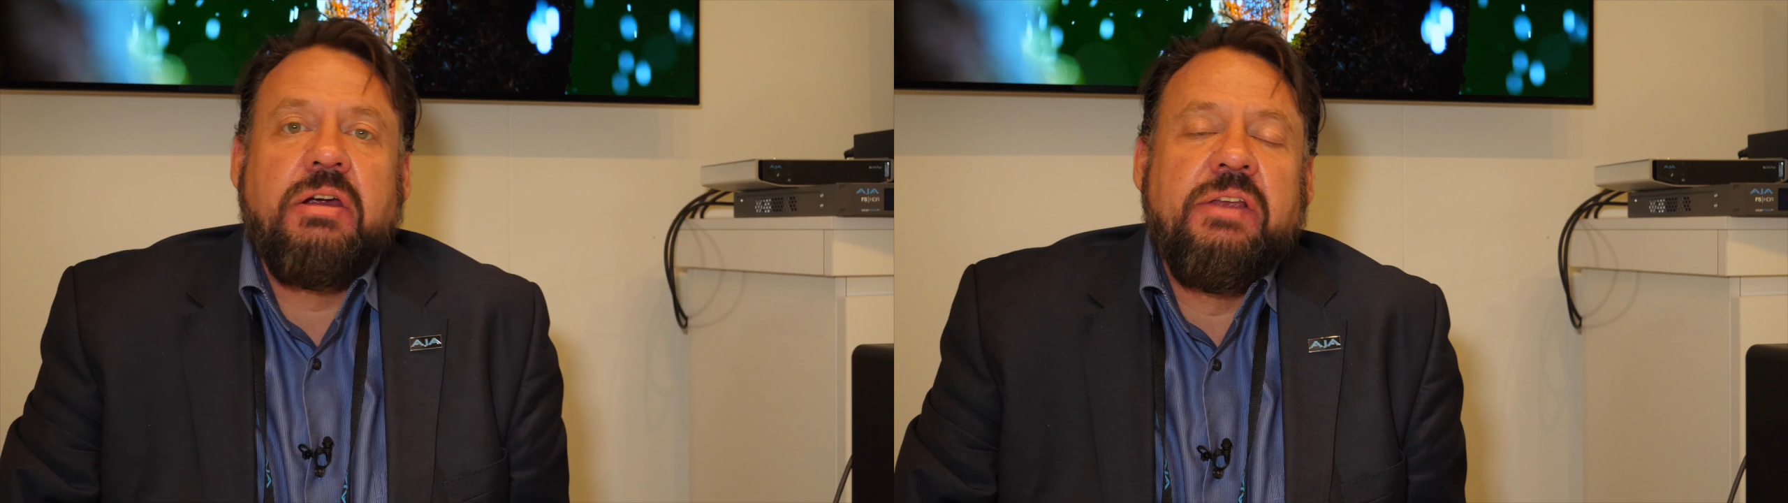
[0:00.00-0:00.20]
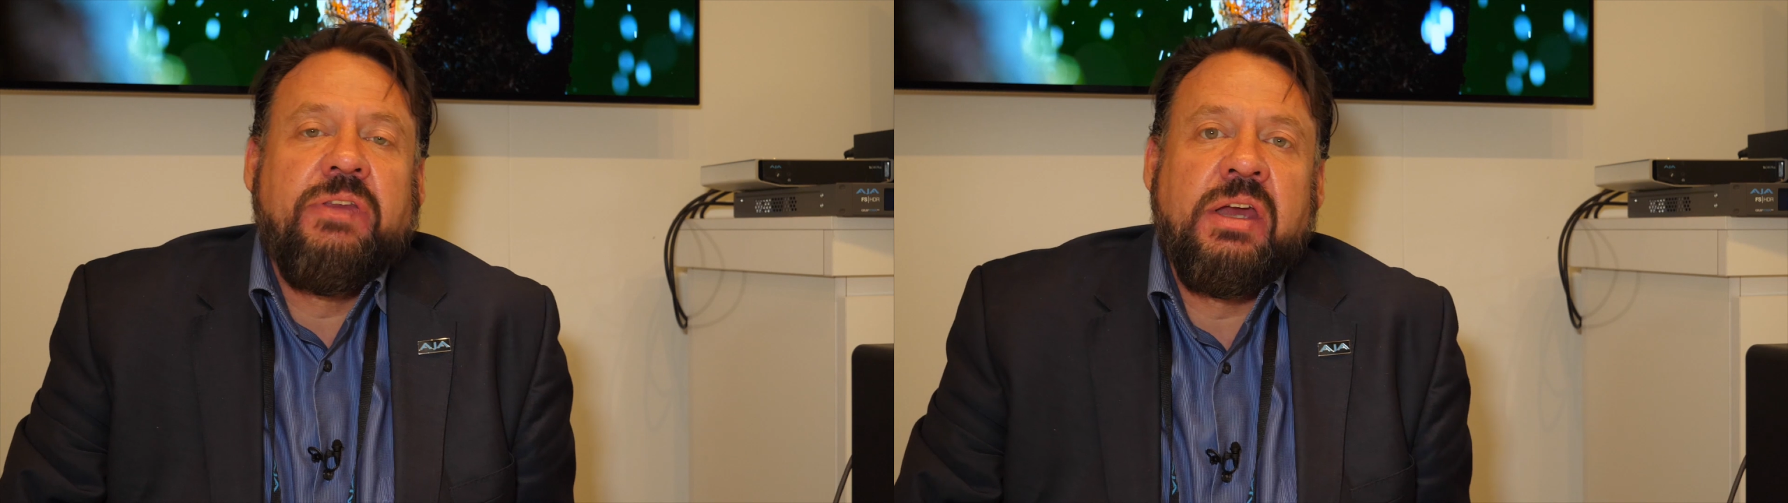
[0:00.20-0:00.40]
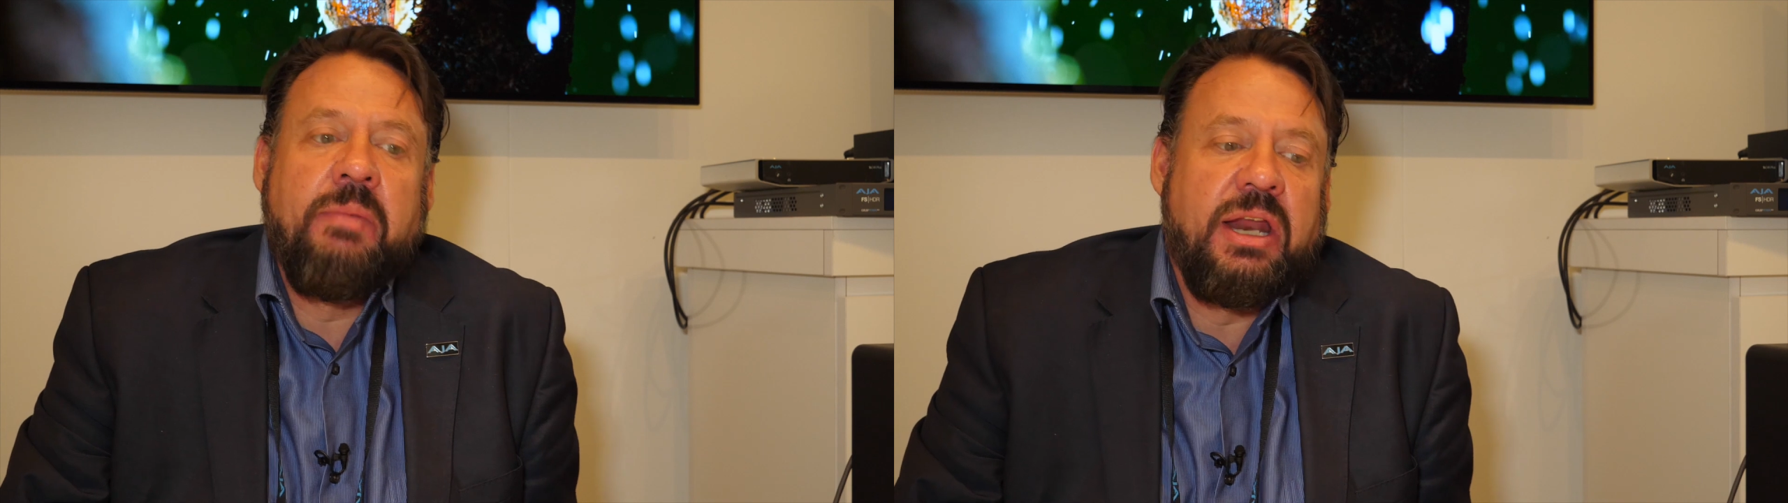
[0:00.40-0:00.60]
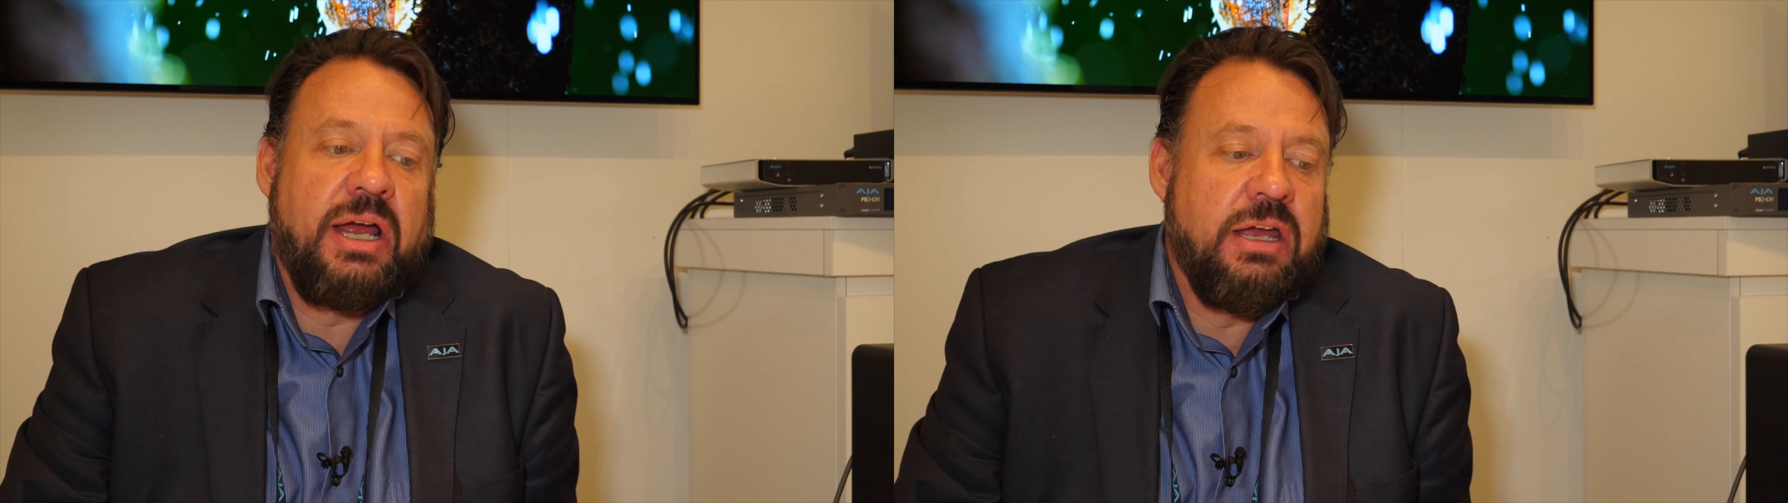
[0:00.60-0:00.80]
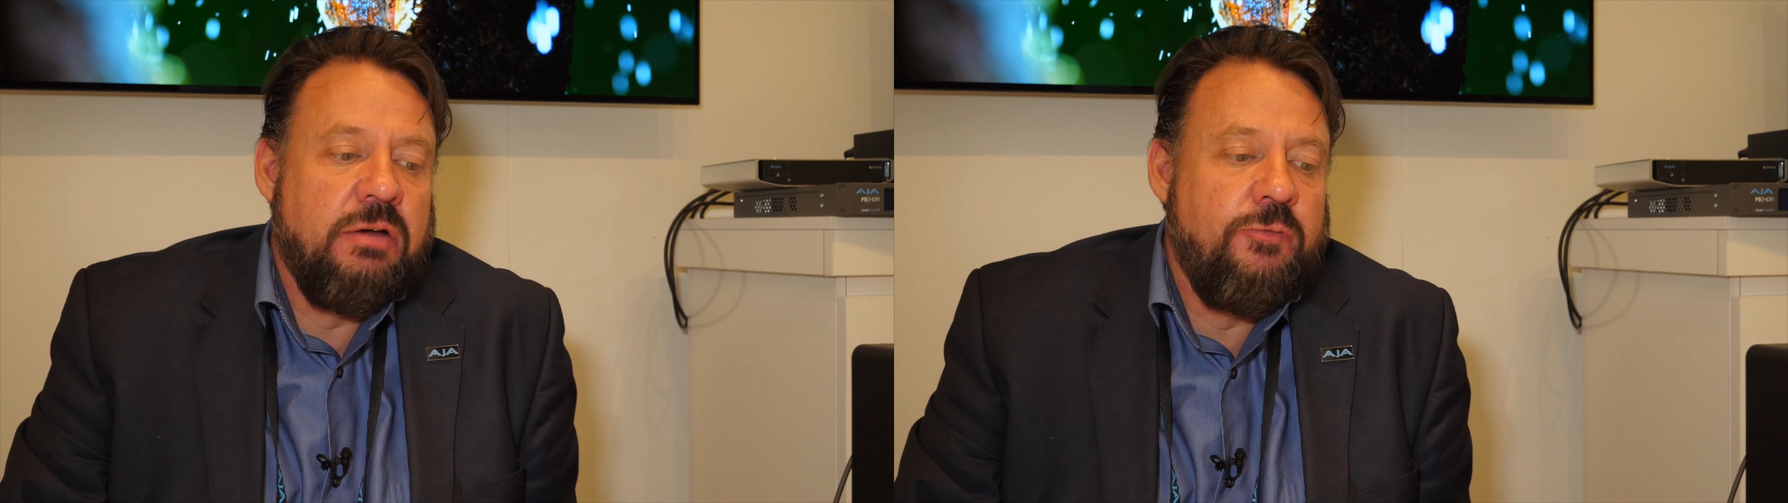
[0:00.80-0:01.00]
The great thing about
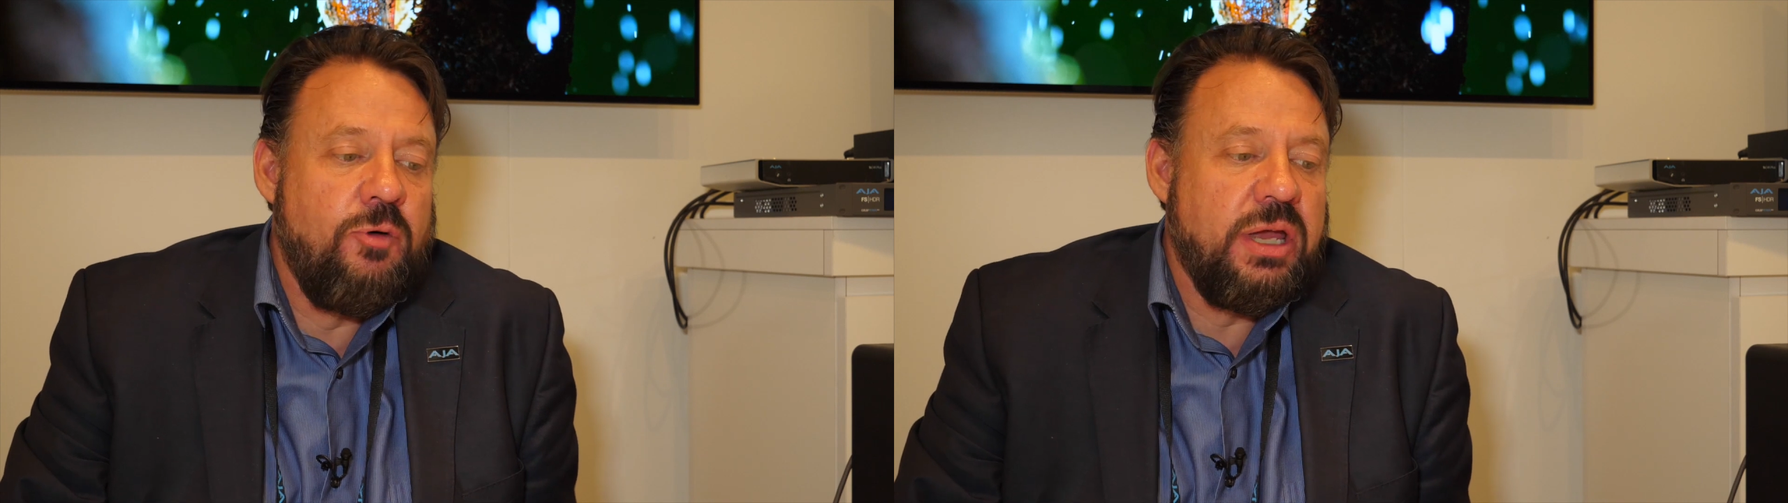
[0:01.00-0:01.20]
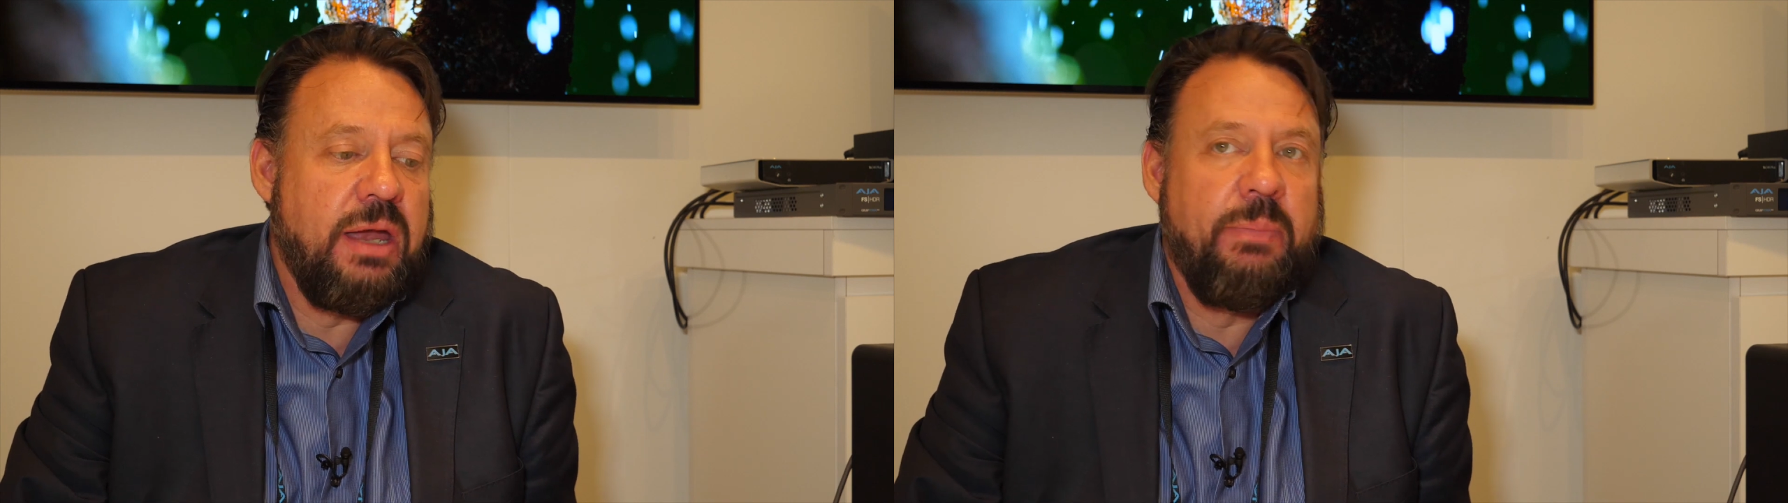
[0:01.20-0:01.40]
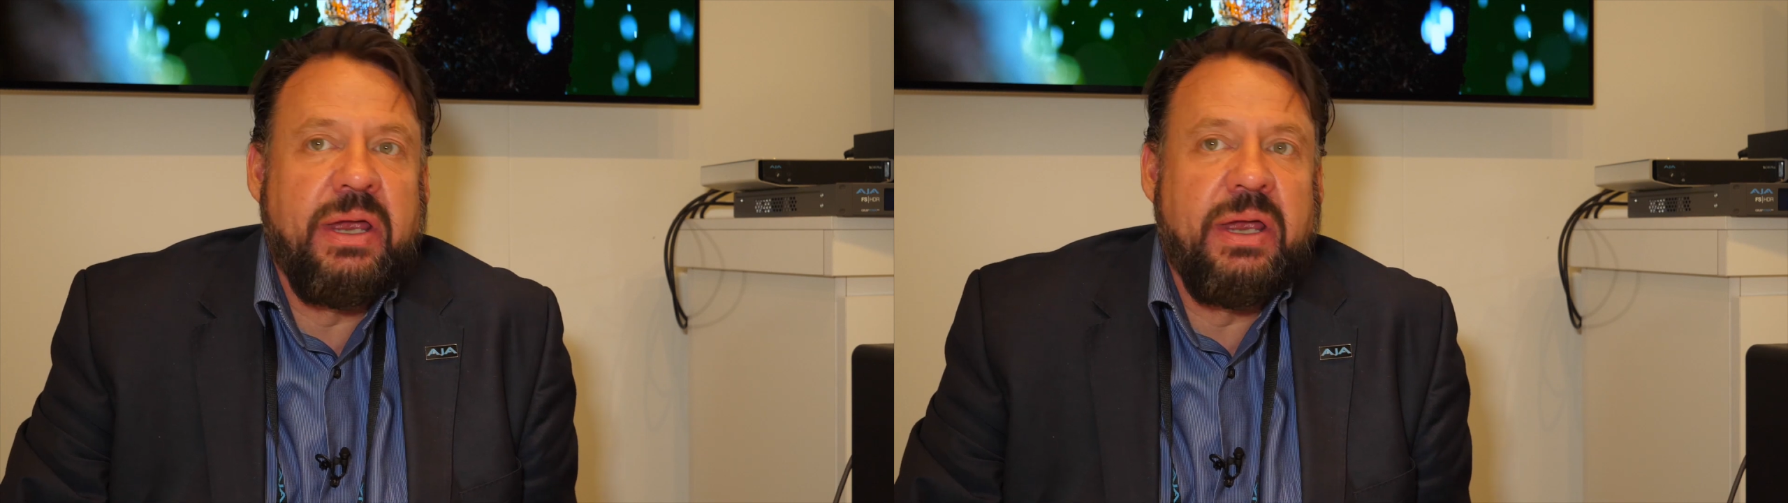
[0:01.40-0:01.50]
I/O 4K